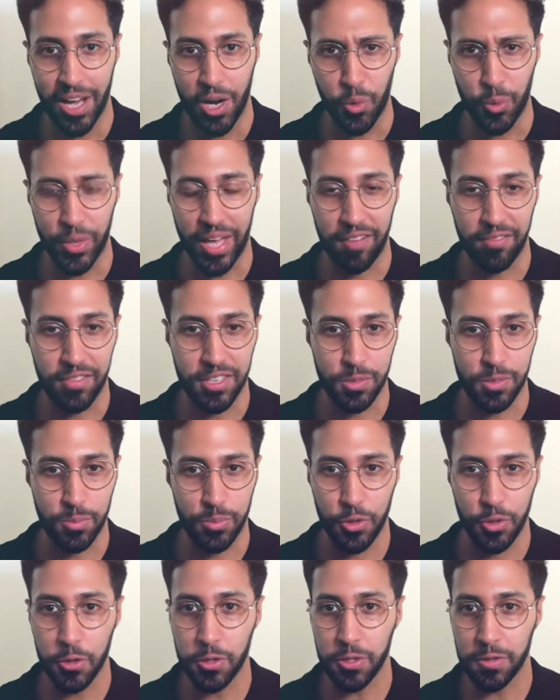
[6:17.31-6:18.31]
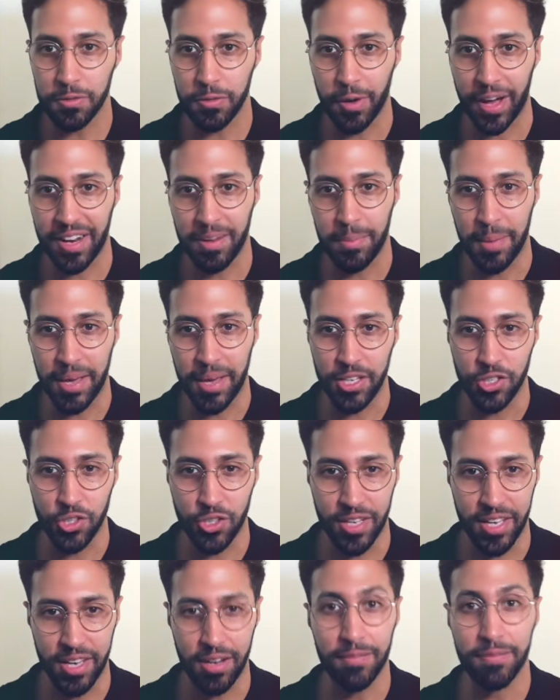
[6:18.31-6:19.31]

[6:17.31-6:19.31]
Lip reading: We have this beautiful animation here,